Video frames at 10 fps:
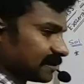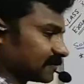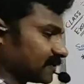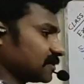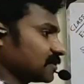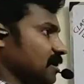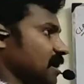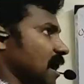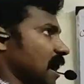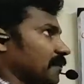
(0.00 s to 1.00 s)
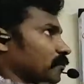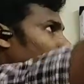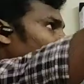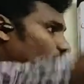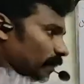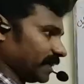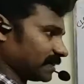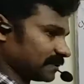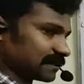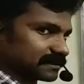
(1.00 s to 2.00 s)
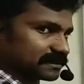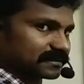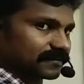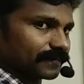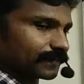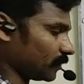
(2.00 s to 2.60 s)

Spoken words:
axis, and y dash axis.